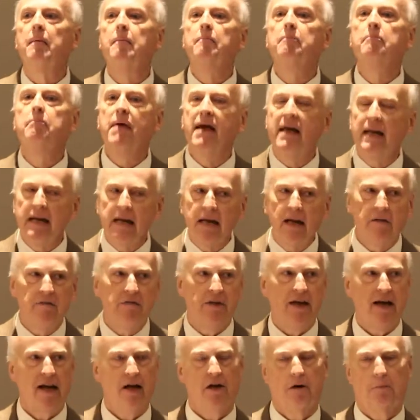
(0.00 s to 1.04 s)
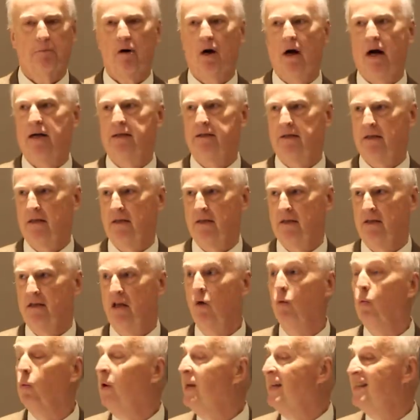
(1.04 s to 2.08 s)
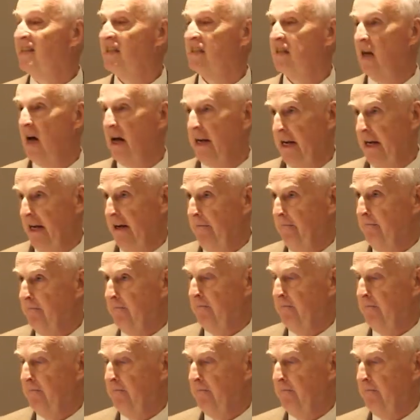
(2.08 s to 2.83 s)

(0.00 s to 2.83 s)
many of the enterprises that we study